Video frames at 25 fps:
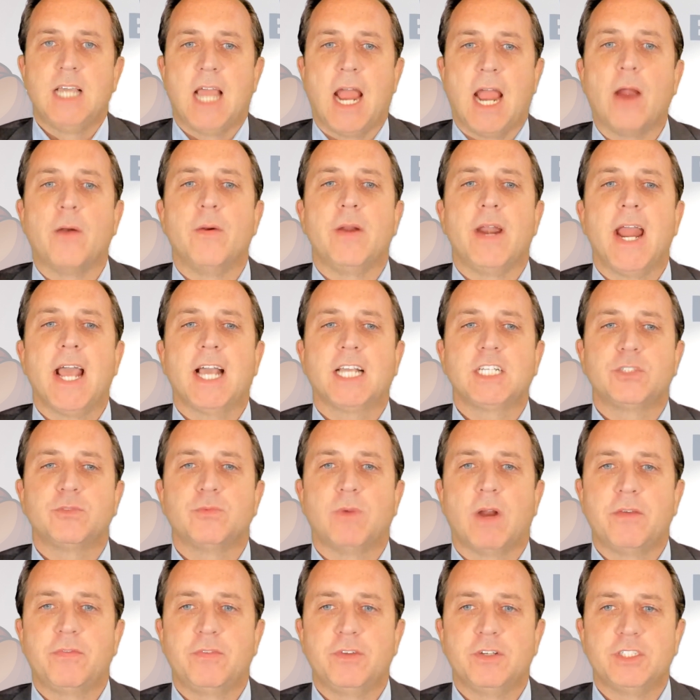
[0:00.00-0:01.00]
Our next
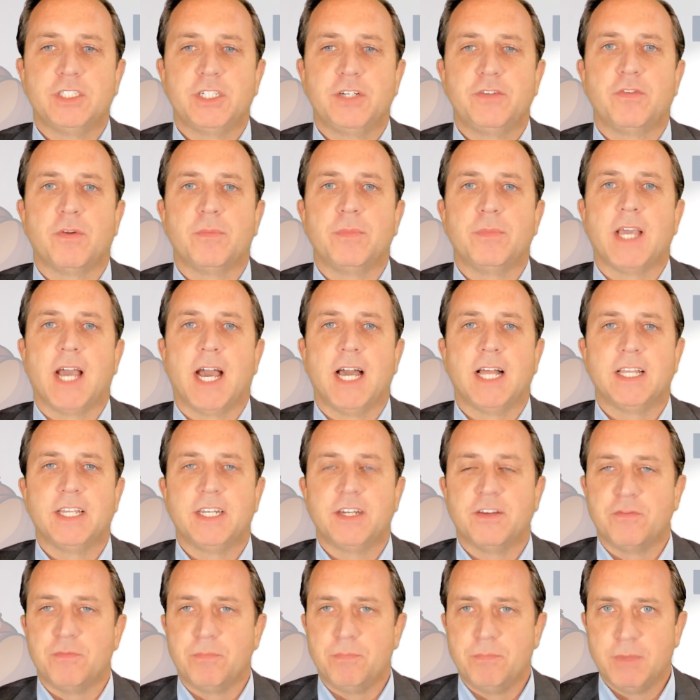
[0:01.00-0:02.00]
refugee from the
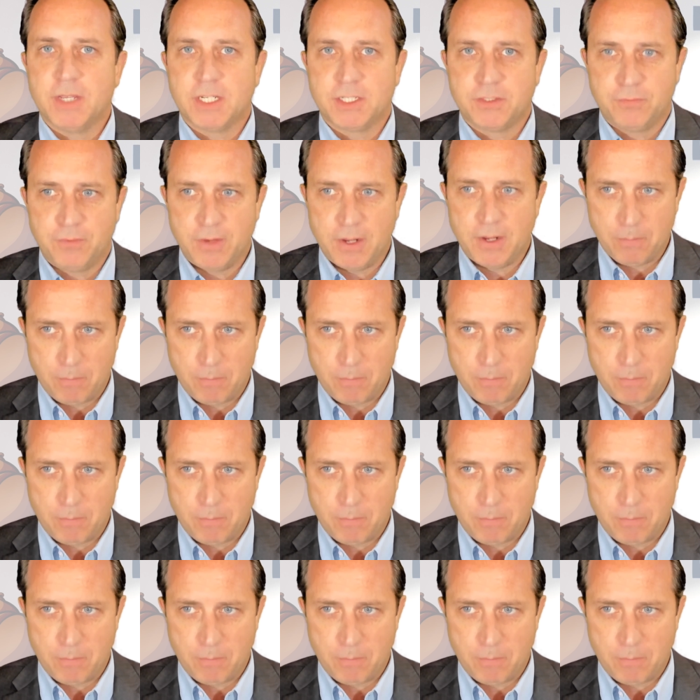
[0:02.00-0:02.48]
island of misfit